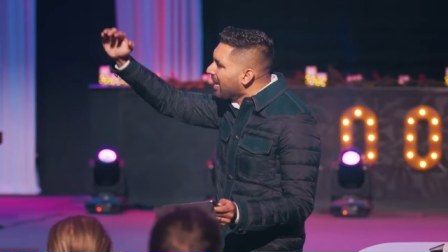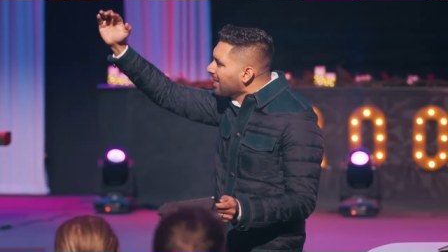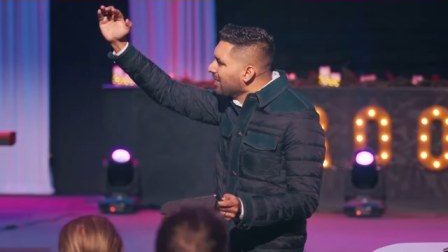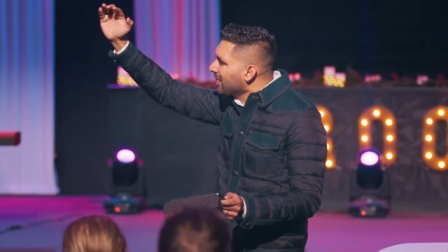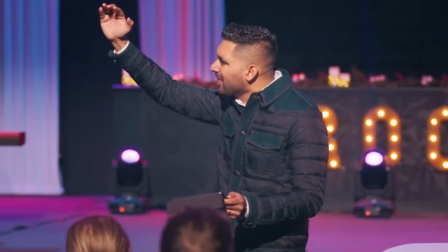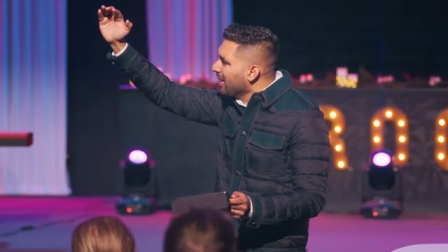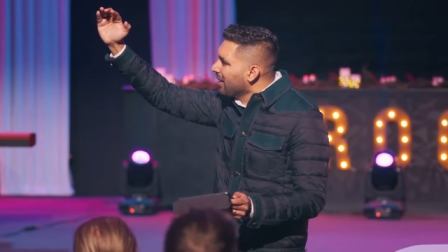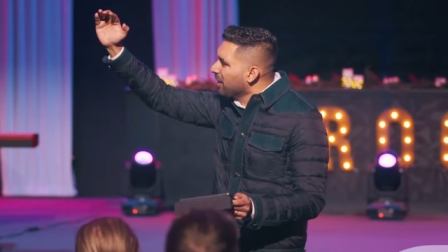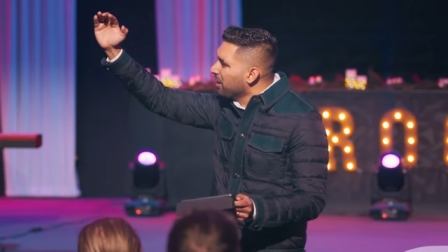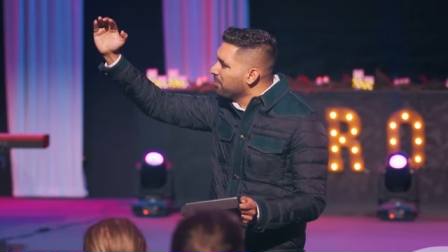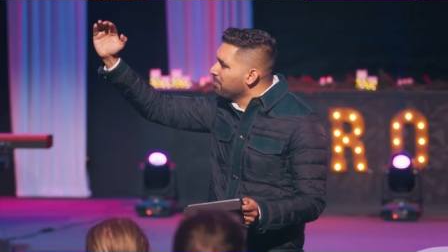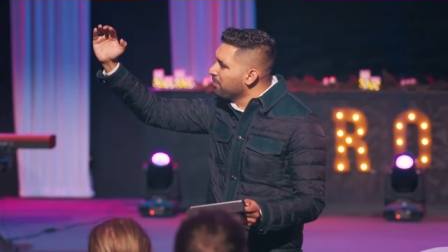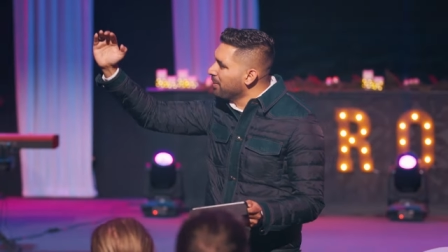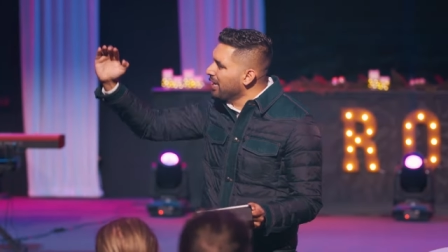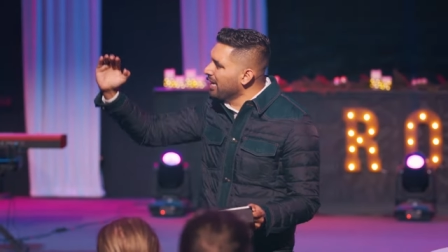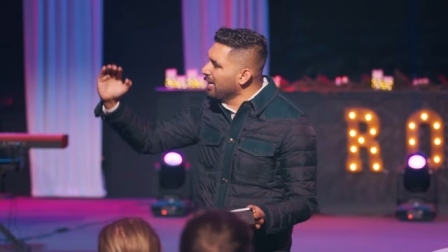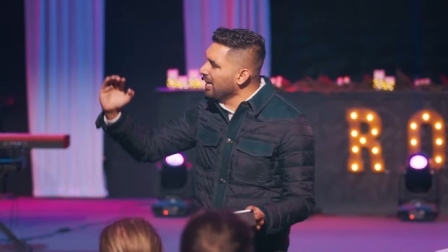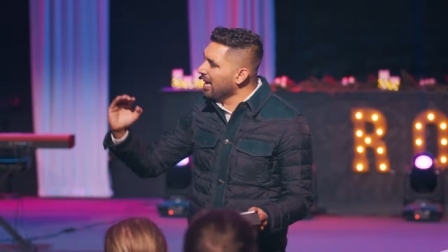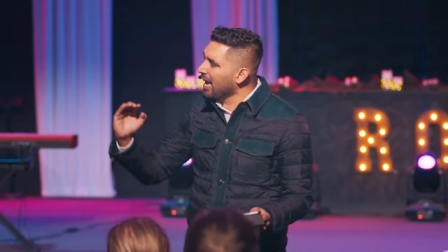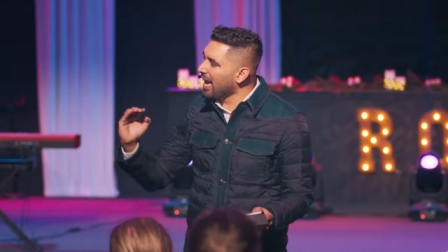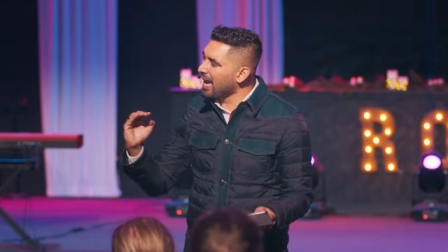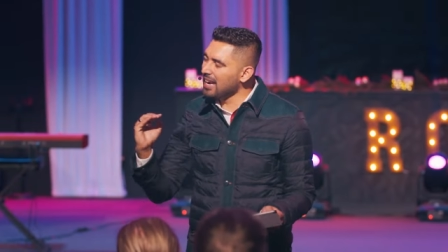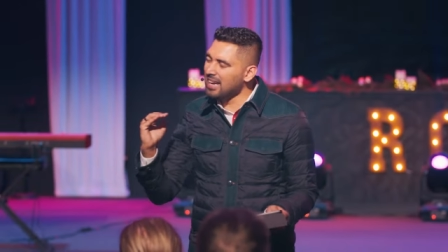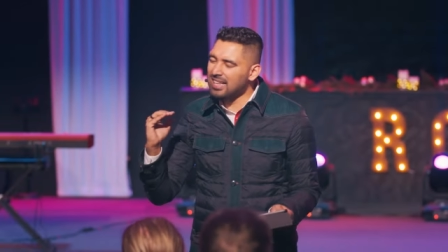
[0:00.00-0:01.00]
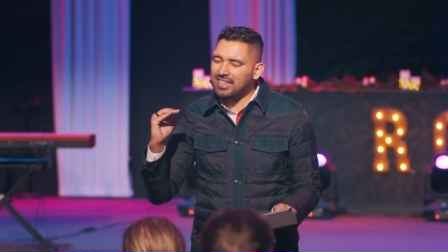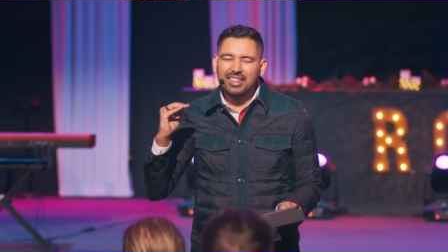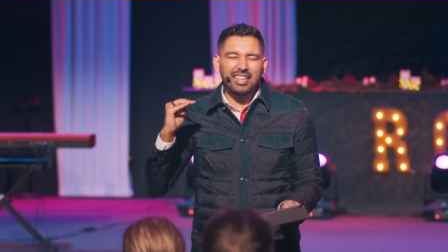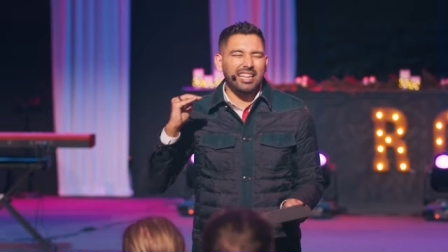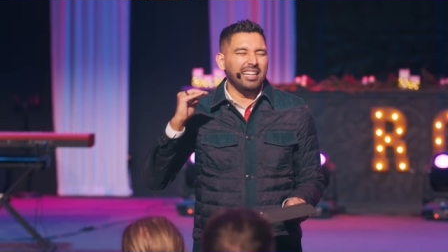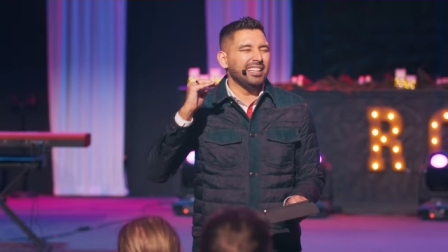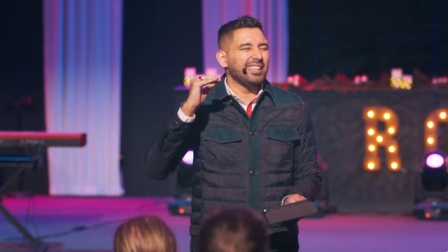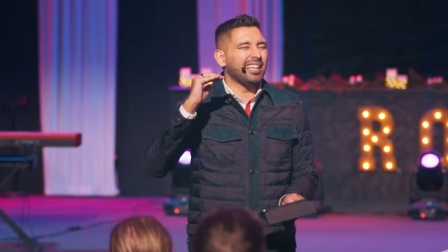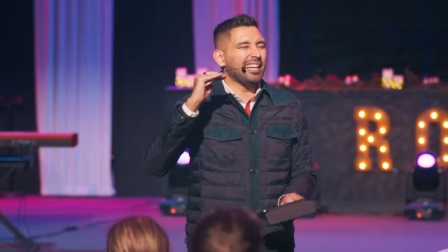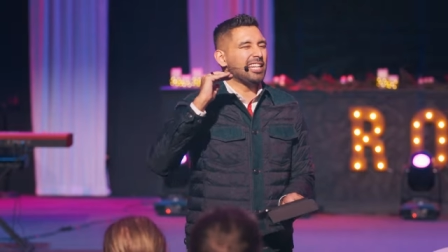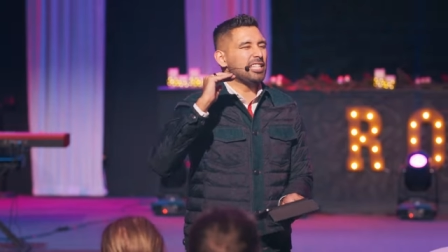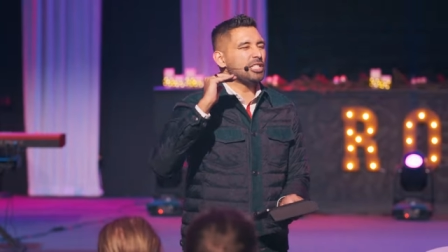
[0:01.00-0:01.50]
thing, meaning
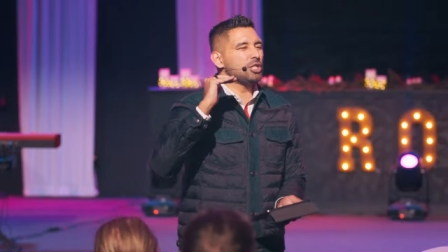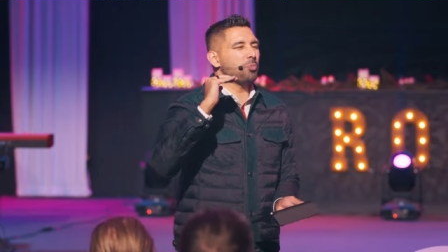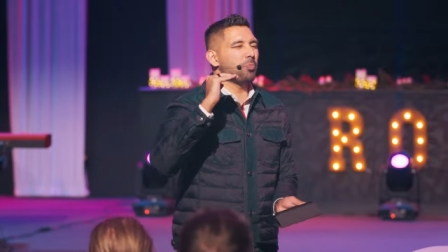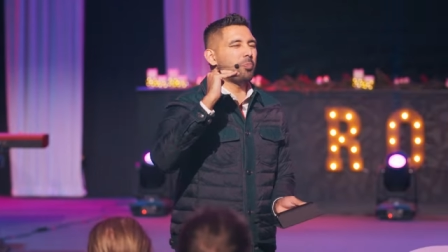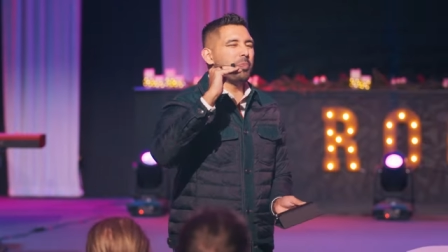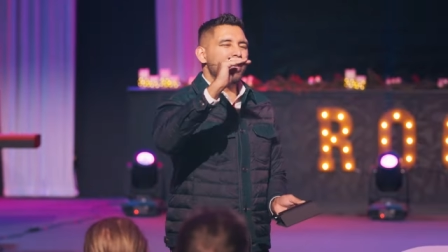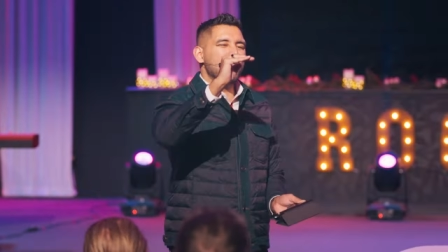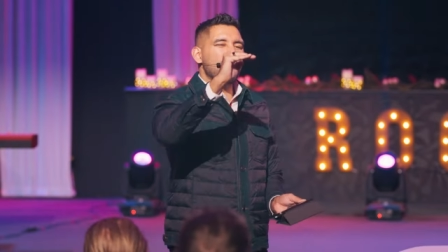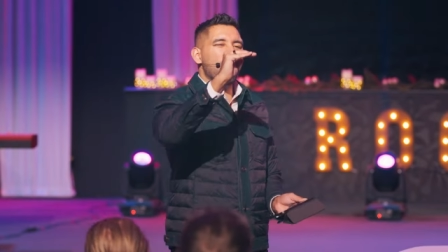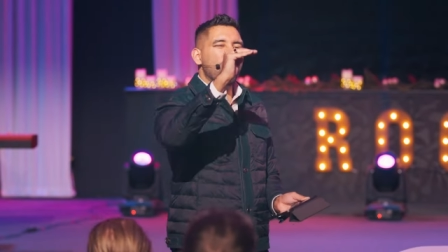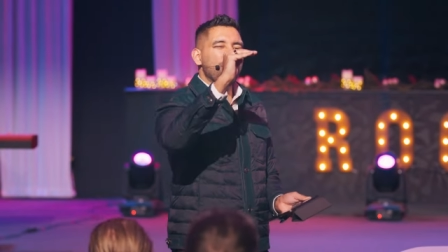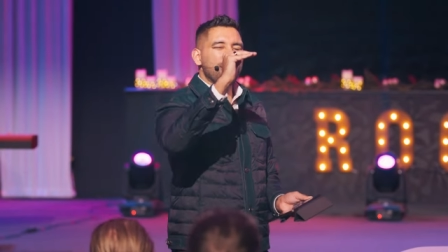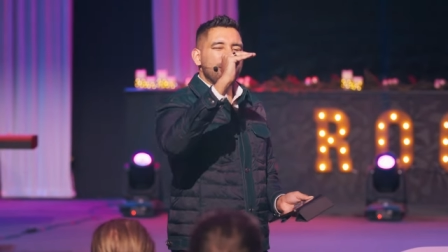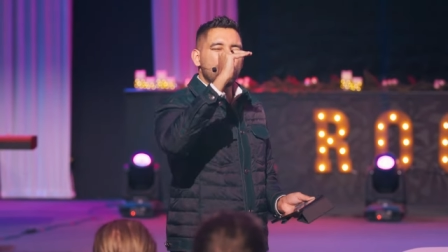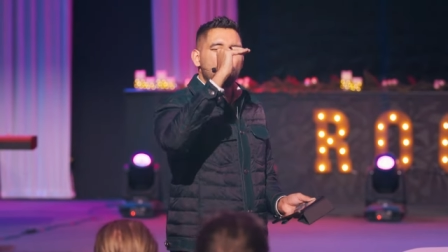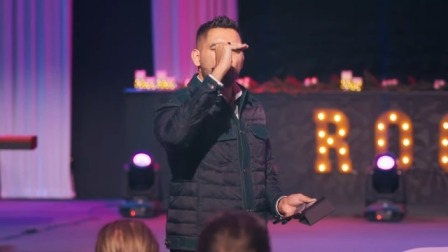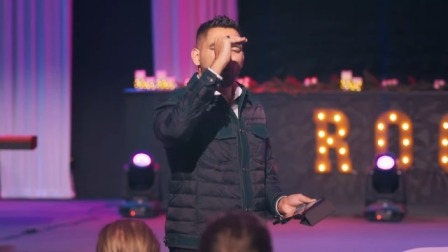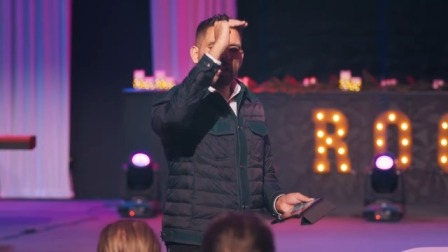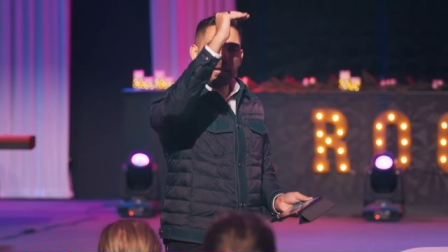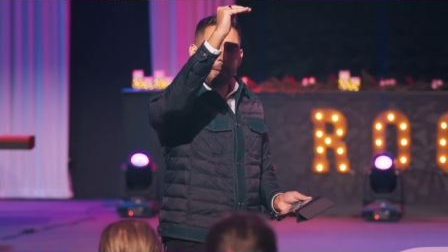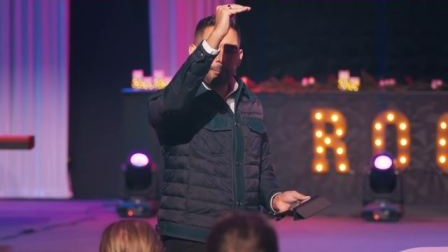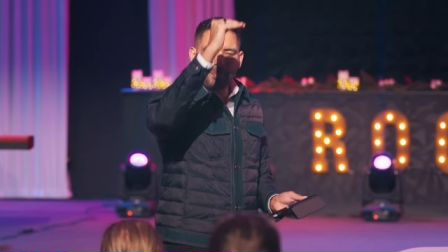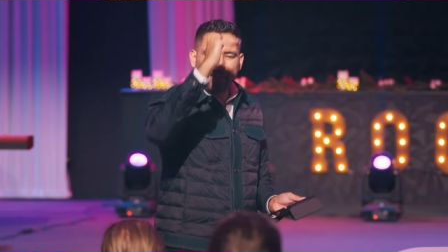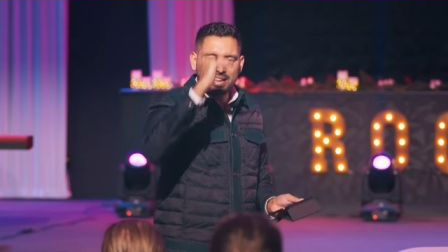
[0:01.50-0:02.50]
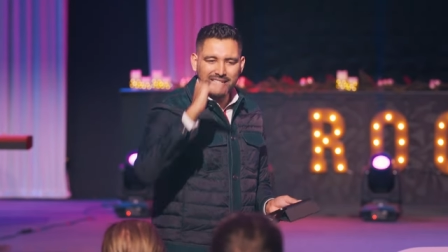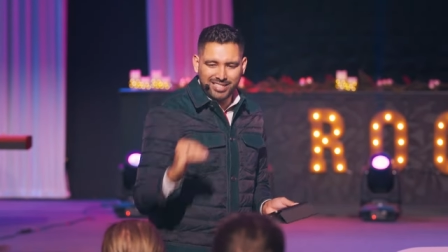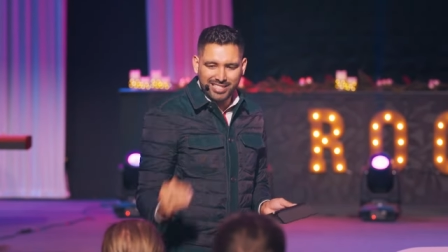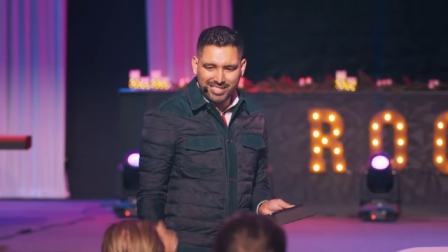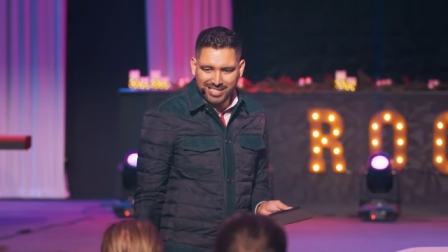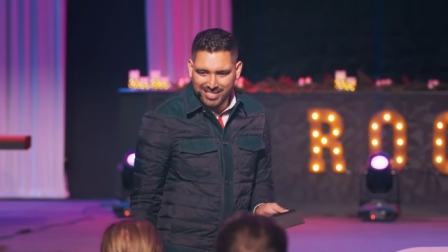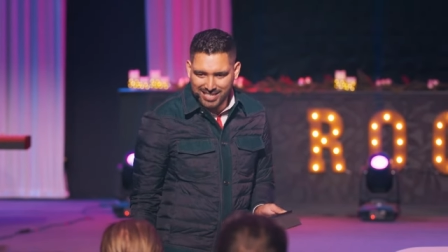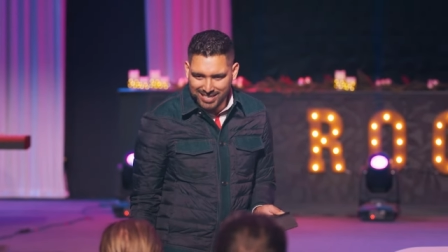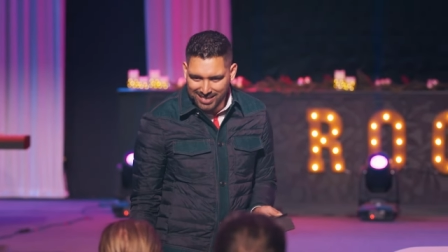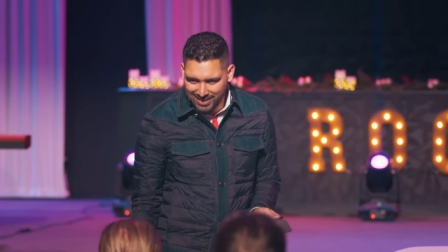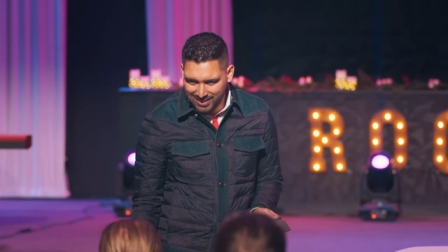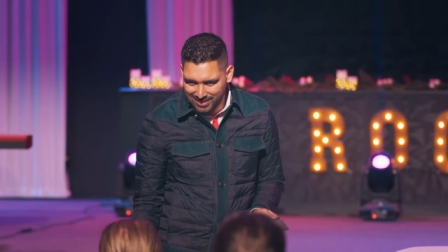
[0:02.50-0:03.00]
anything that is beyond your
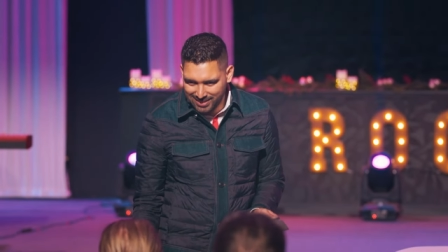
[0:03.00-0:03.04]
capacity.